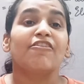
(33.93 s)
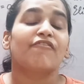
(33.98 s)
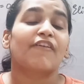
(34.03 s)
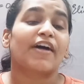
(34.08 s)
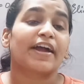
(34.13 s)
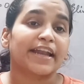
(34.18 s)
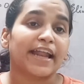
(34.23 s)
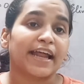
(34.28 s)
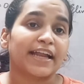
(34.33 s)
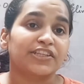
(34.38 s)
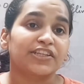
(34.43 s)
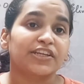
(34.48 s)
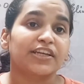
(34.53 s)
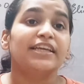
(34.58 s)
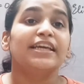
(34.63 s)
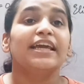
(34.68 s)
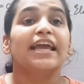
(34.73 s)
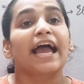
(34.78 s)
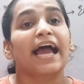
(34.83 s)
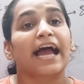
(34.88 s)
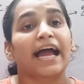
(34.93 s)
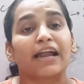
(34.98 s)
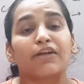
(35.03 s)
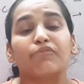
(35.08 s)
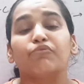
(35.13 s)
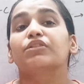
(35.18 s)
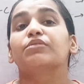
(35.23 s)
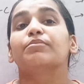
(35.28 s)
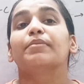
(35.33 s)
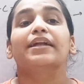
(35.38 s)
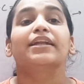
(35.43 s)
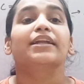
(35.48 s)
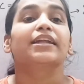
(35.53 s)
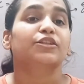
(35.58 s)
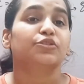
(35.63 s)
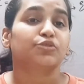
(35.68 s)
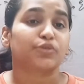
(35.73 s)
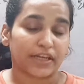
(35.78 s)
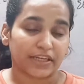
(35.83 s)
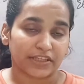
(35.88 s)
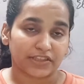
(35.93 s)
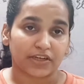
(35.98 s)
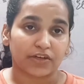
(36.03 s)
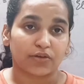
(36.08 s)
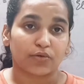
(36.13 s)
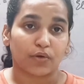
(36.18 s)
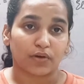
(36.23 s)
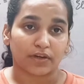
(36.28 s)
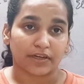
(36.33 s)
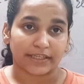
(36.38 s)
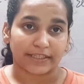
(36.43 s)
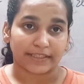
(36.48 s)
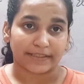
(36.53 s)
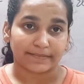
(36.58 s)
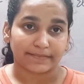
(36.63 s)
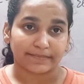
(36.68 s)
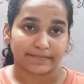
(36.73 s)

financially and with better education quality.